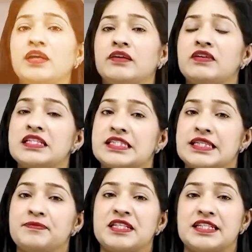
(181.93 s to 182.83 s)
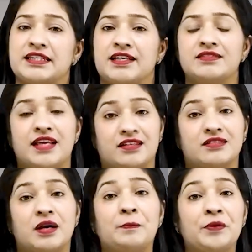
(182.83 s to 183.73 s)
are giving CBT test, that
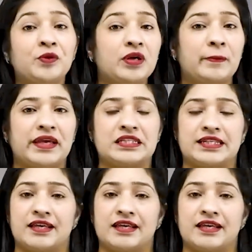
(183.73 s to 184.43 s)
is computer-based